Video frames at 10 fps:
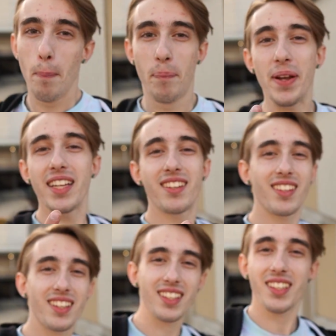
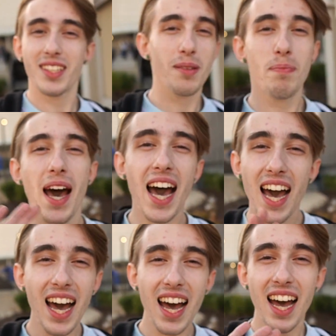Peace. Bye.
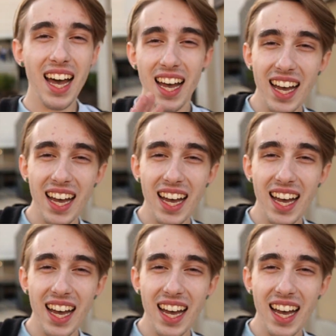Bye.